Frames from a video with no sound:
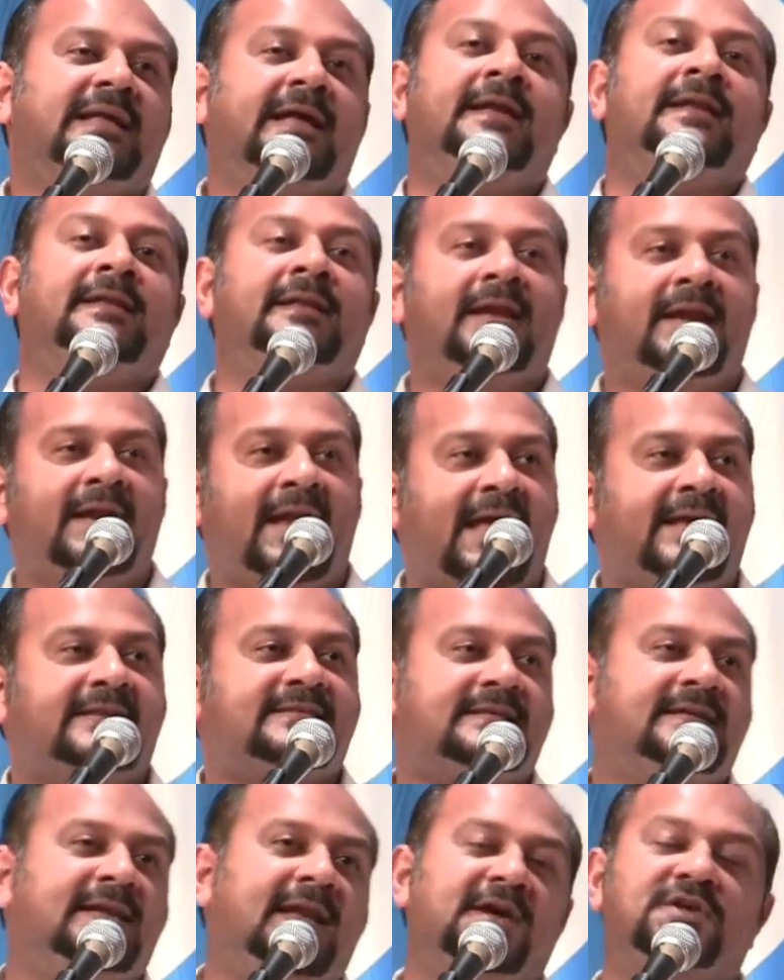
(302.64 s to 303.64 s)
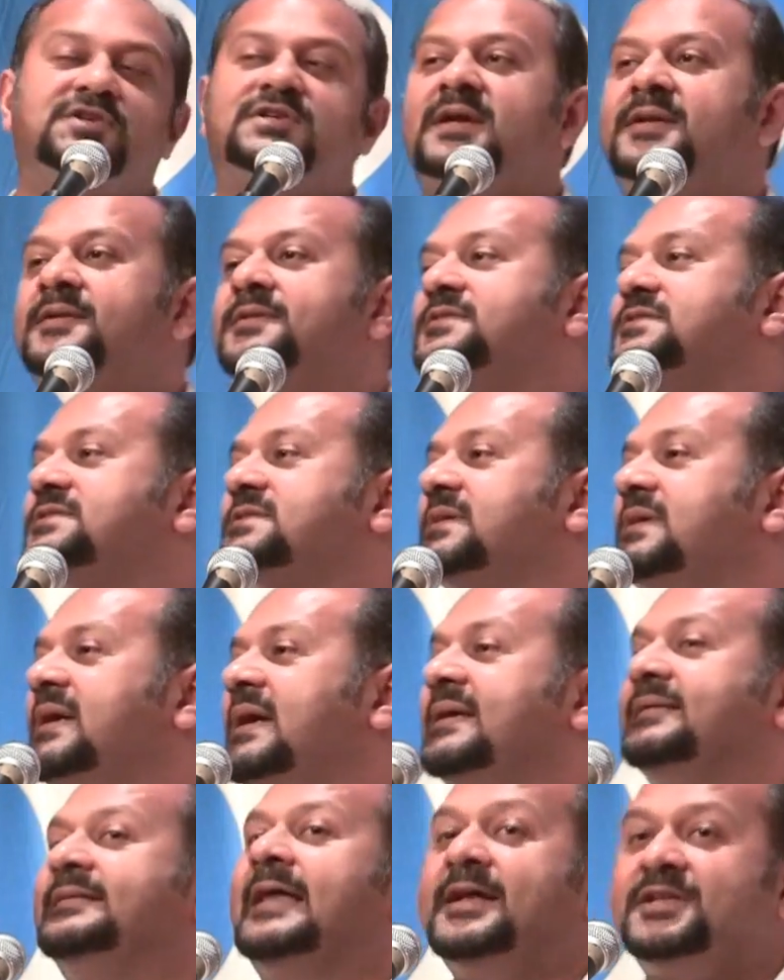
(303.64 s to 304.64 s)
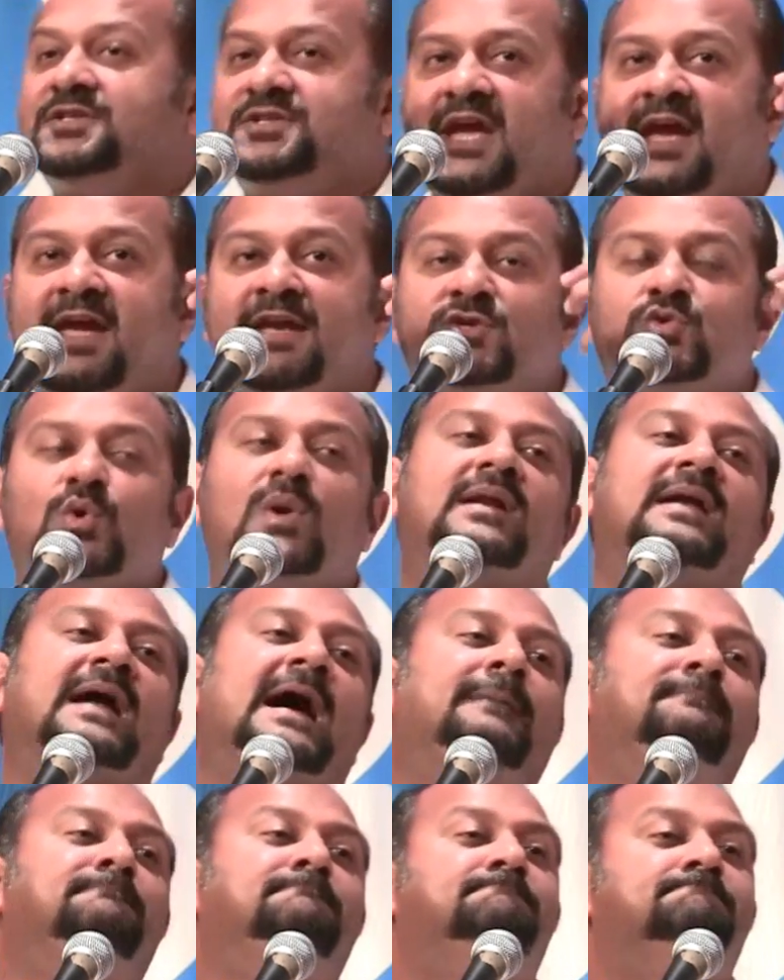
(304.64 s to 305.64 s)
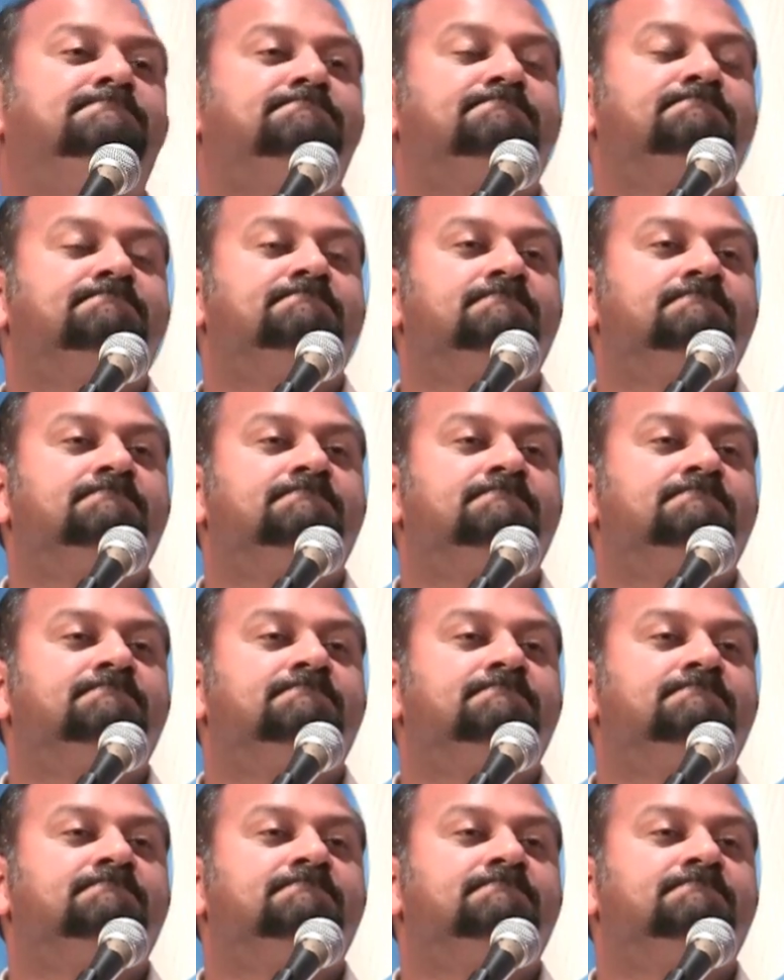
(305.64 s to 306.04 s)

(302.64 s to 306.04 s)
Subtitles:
that in the next elections, that change will come?